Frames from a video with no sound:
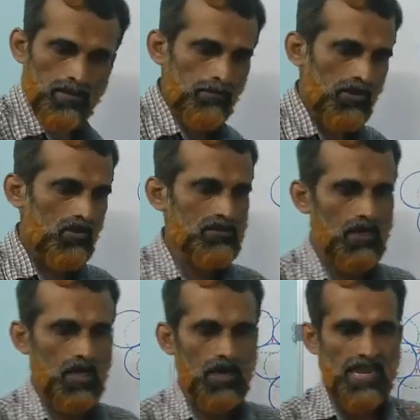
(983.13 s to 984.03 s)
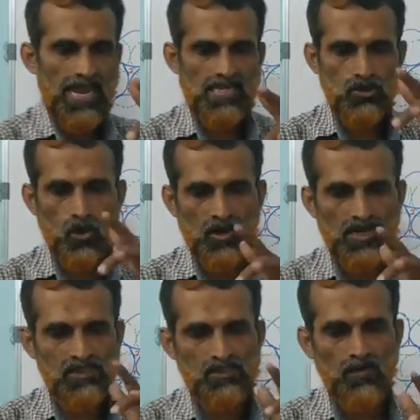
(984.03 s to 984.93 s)
Because there are 8
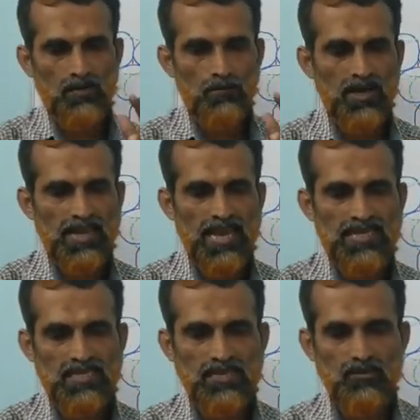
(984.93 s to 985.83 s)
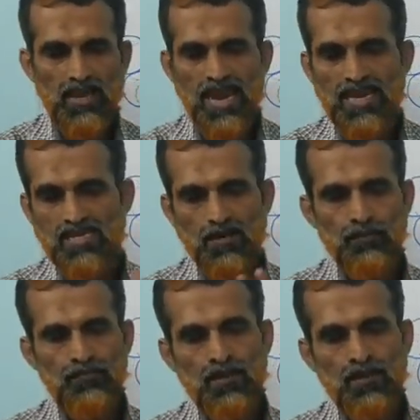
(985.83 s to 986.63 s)
corners, 1 by 8 into 8,